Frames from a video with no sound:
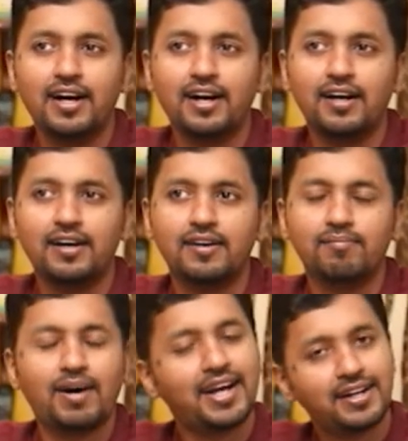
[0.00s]
uh,
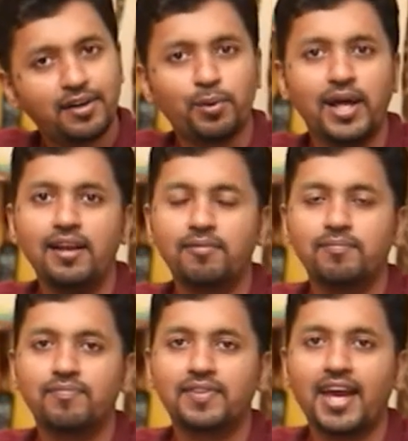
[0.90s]
I did well
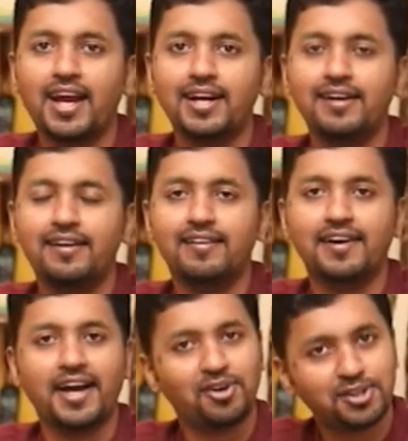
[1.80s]
and
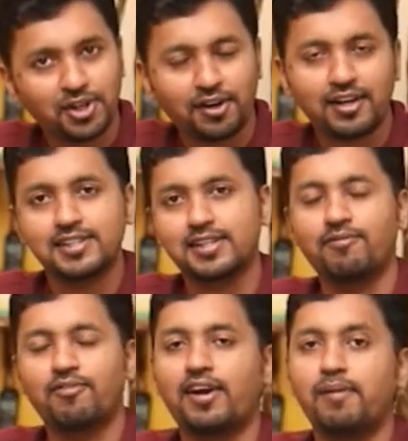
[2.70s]
uh, I got
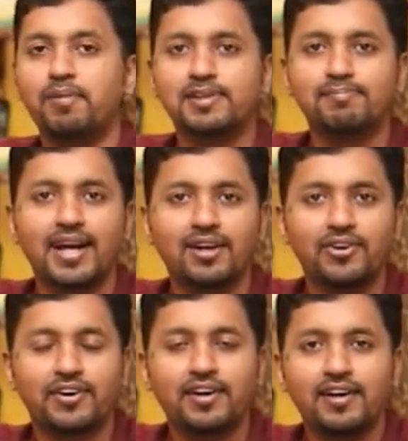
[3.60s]
shortlisted for IBS
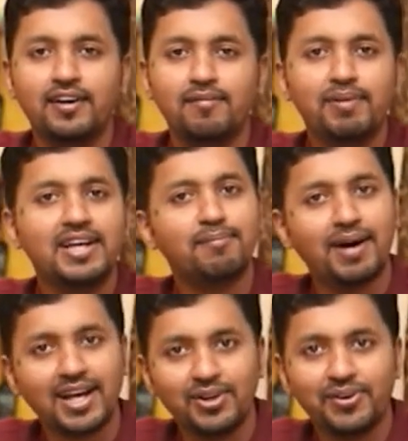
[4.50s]
Bangalore being a
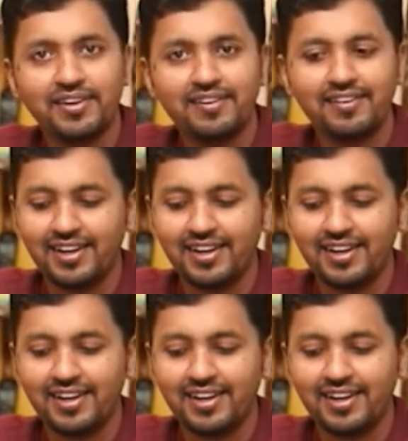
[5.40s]
Bangalorean,